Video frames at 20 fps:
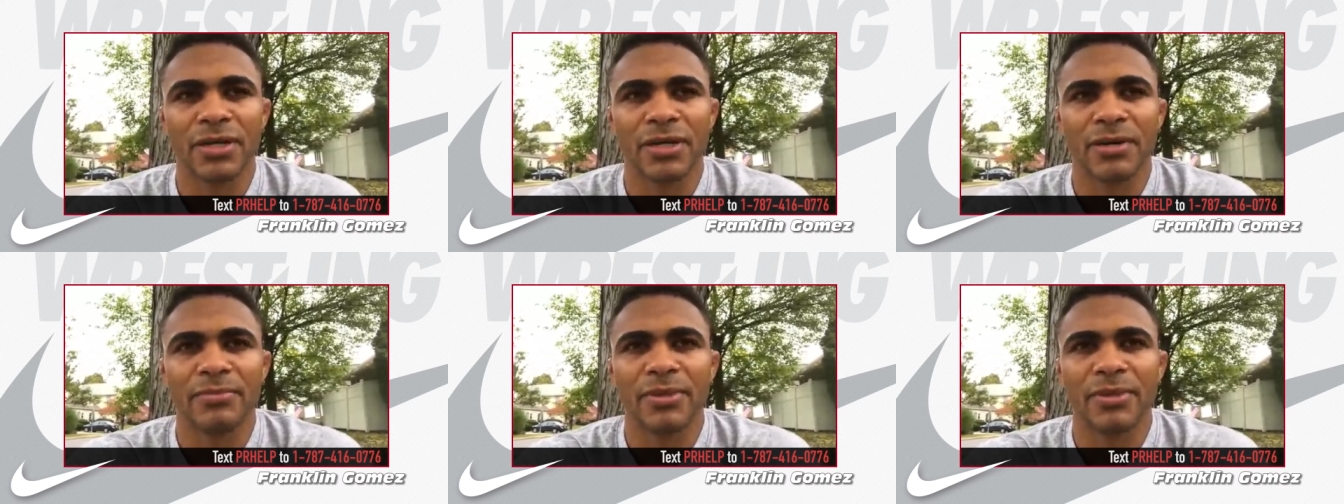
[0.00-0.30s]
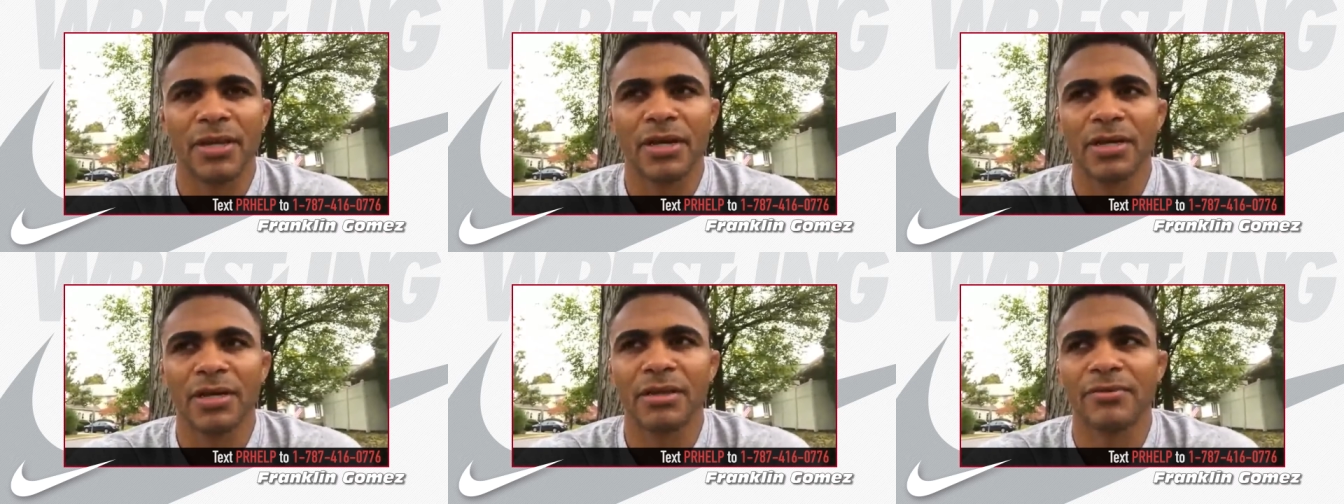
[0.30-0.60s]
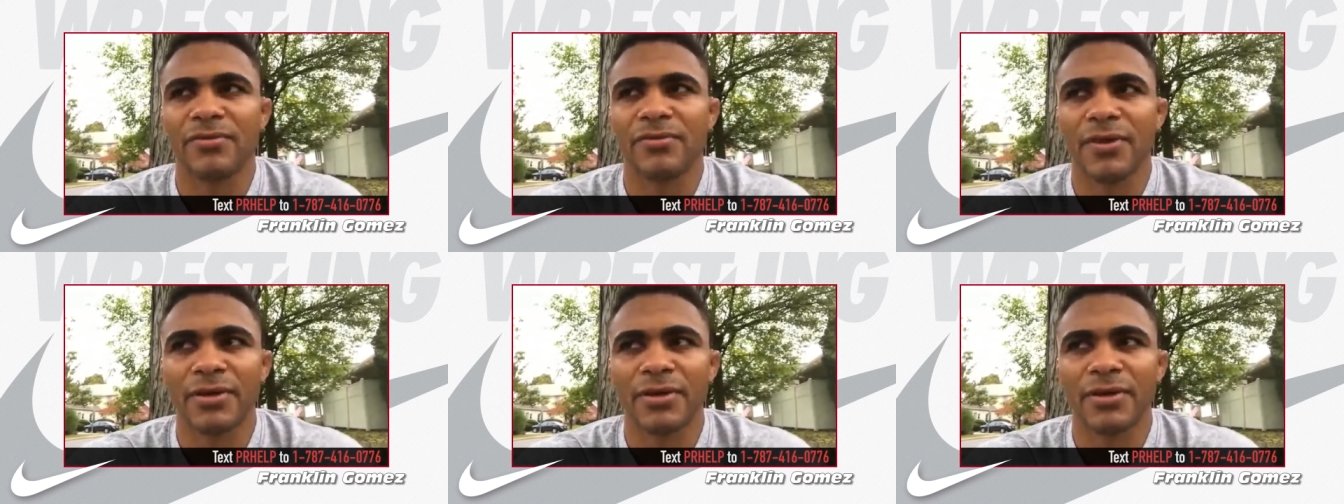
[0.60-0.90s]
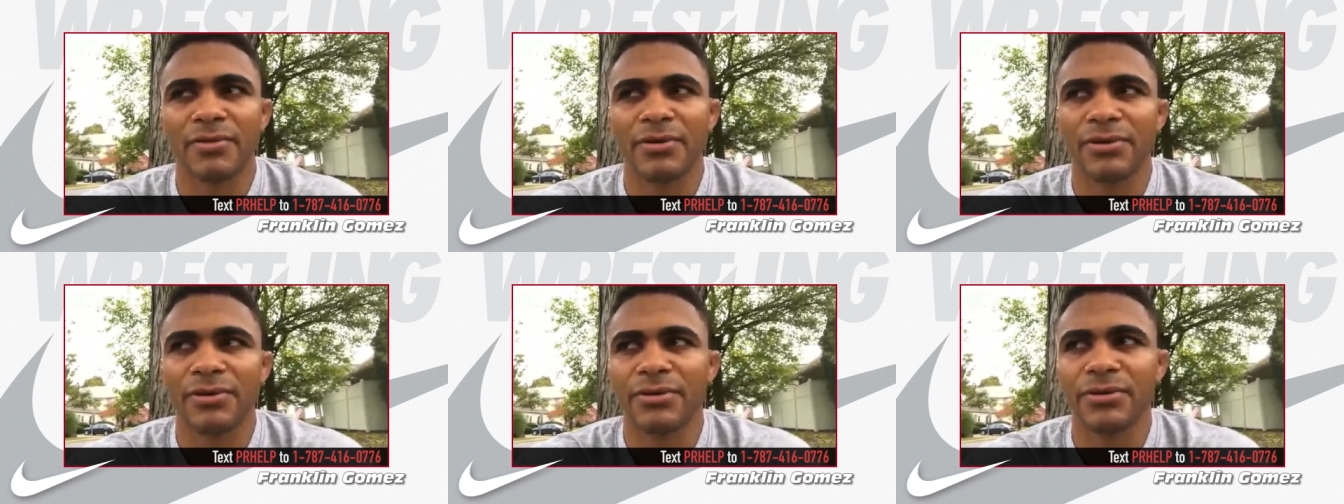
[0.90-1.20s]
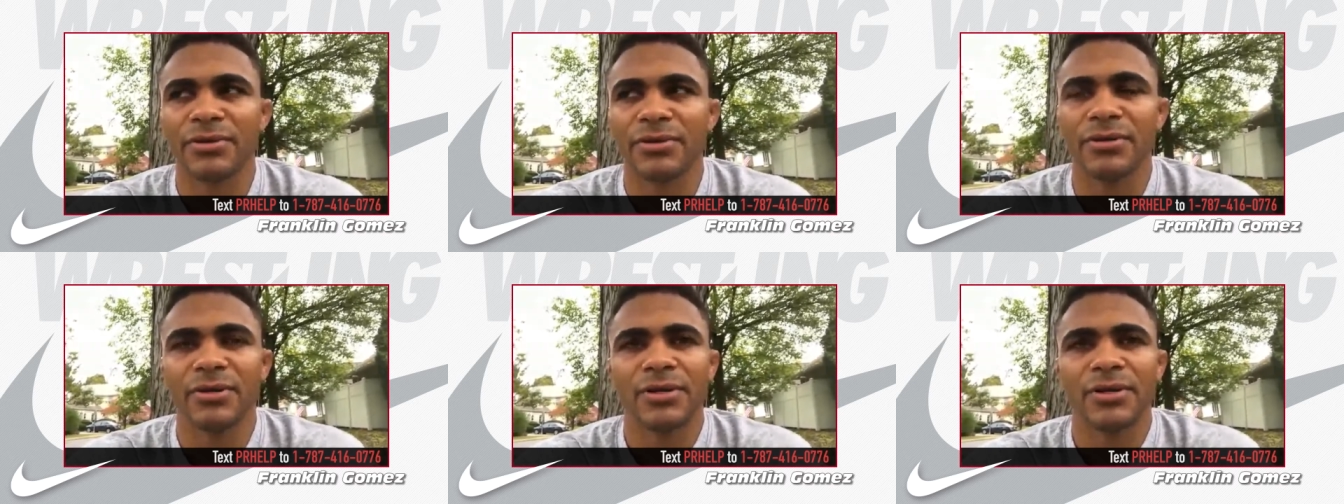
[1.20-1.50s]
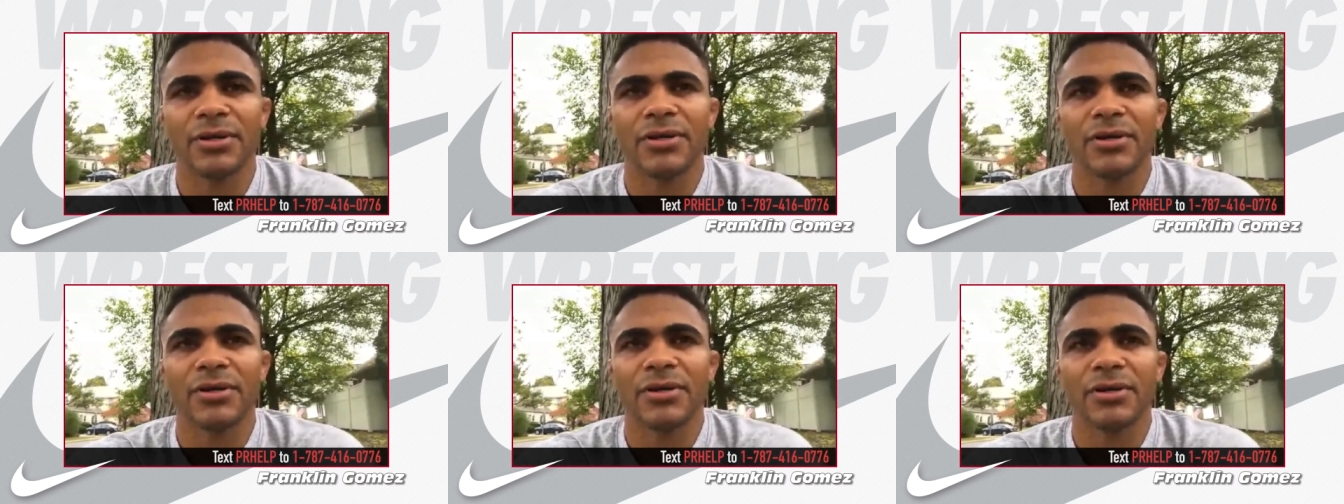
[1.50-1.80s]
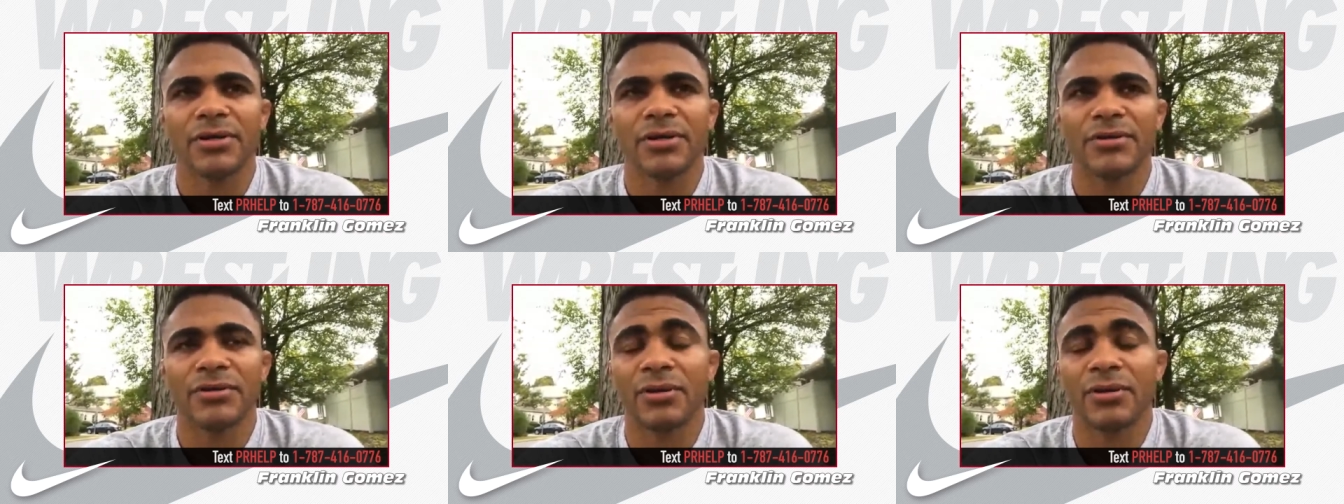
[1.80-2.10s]
I'm not the favorite to,
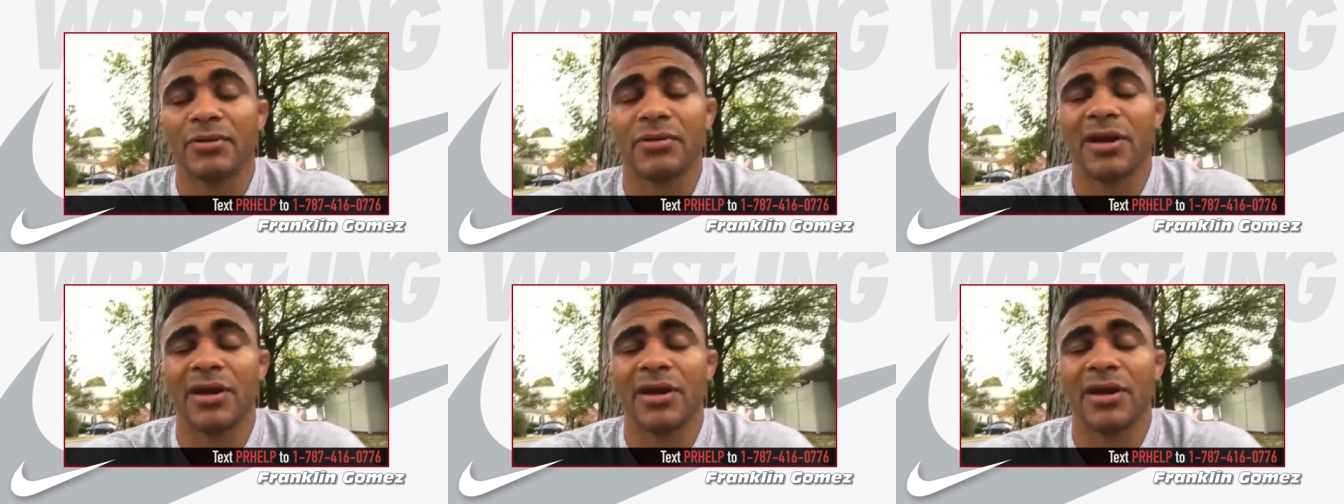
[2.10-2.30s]
to you know,